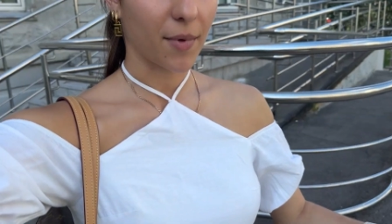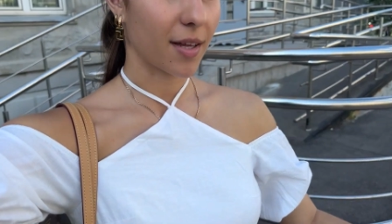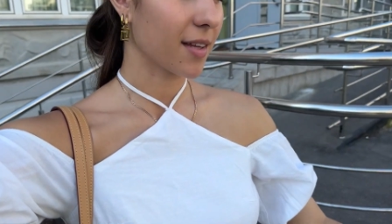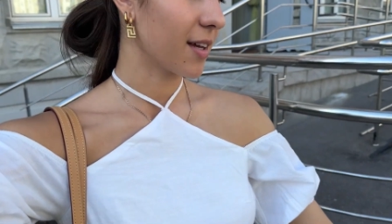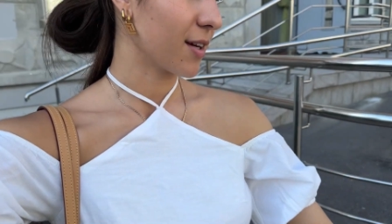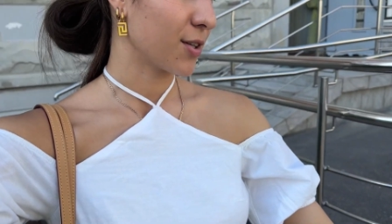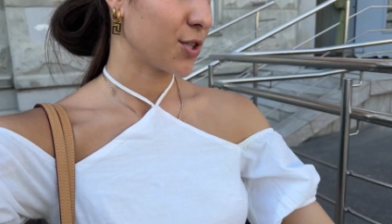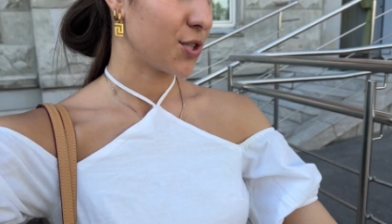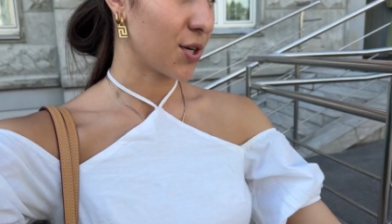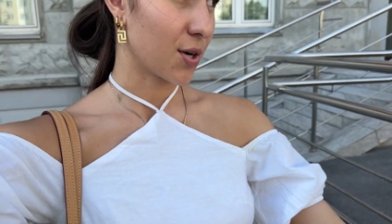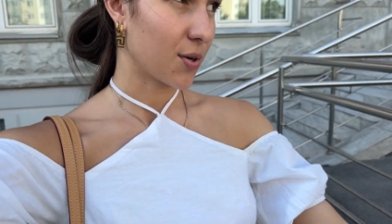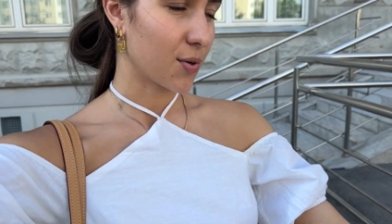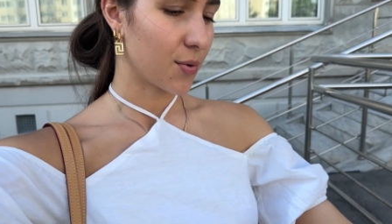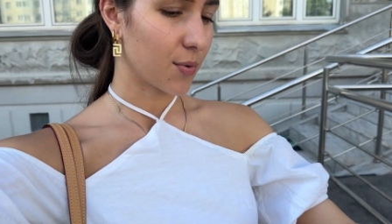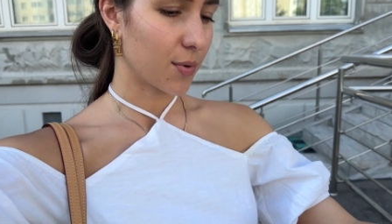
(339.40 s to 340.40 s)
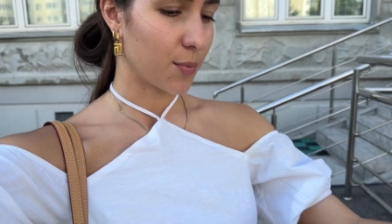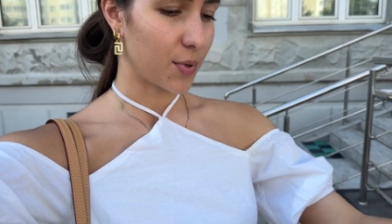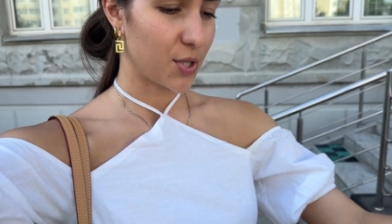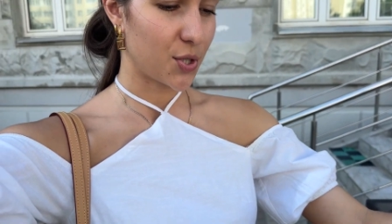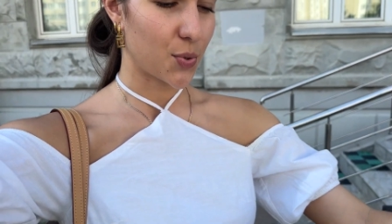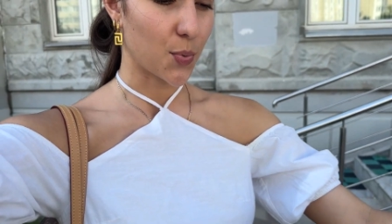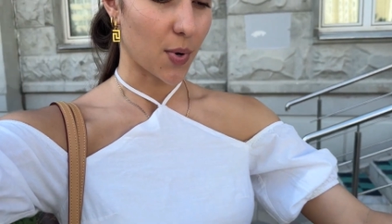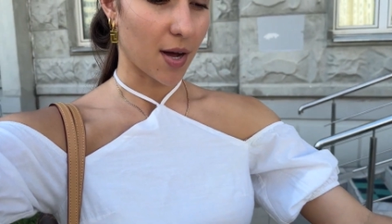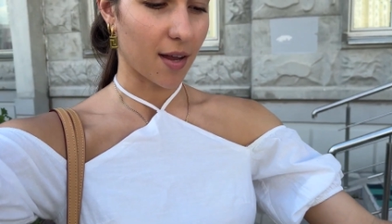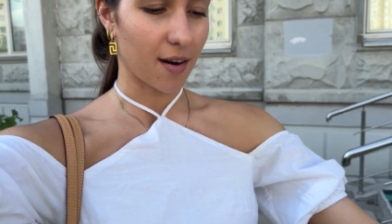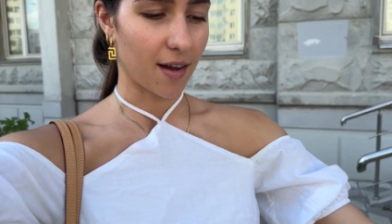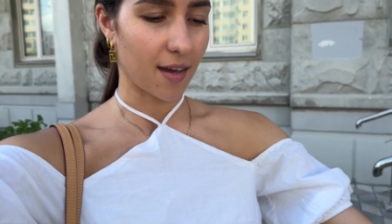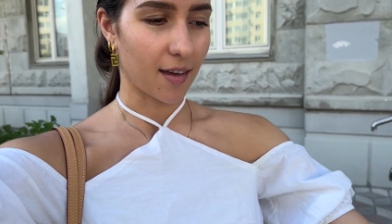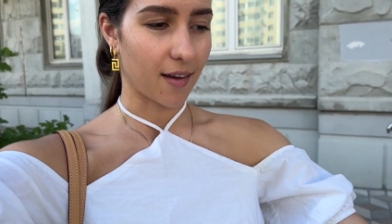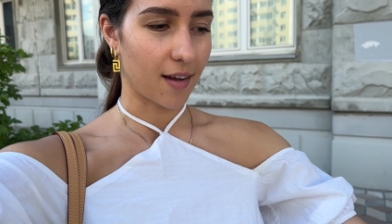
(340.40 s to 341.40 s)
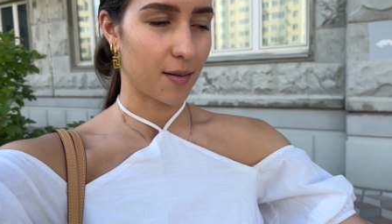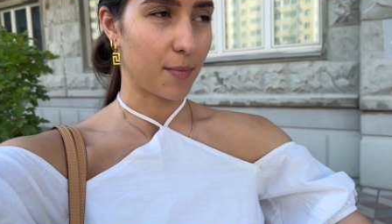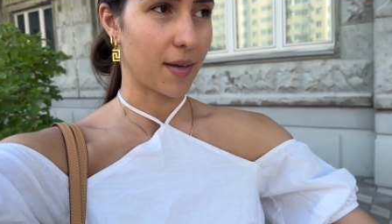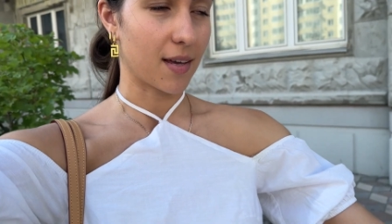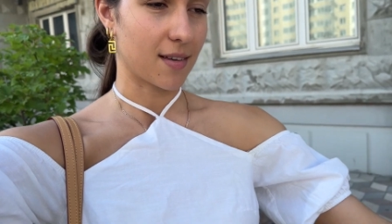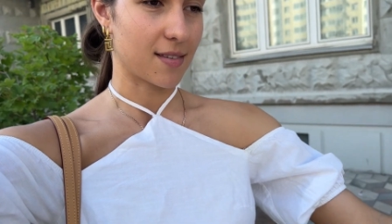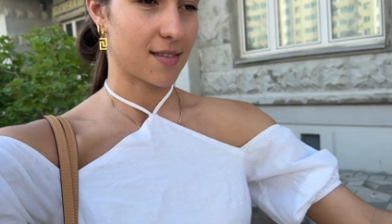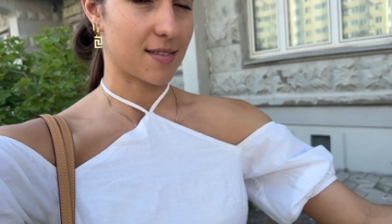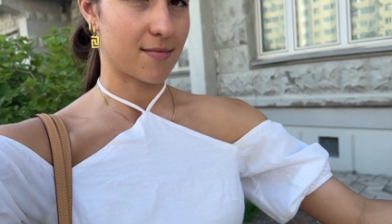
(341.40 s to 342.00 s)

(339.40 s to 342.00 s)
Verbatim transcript: not gonna show which one I got because